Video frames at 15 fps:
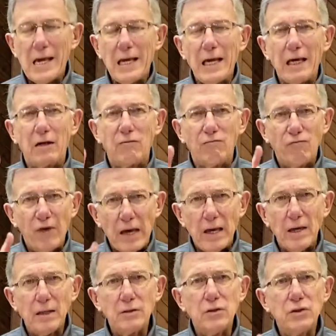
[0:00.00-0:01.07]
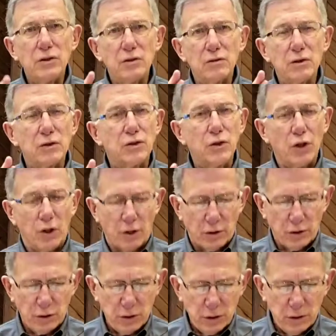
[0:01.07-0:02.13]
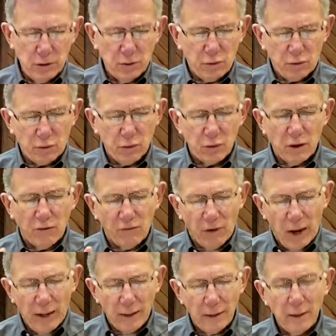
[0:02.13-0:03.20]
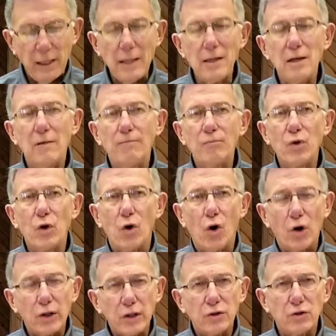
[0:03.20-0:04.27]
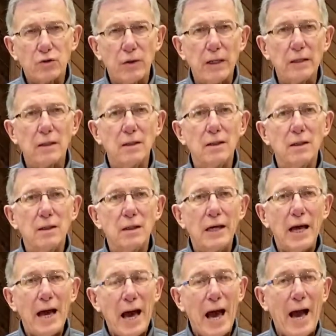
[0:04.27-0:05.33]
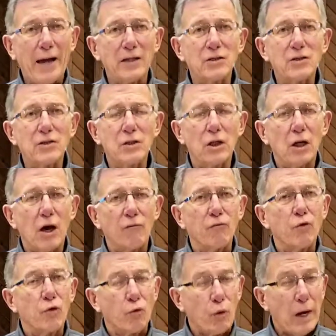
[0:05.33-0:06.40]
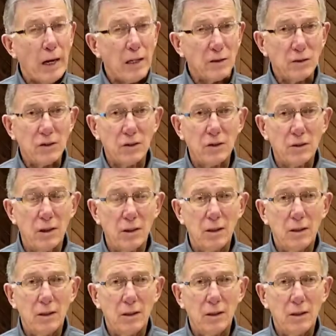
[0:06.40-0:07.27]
invades the church through divinely orchestrated acts of grace.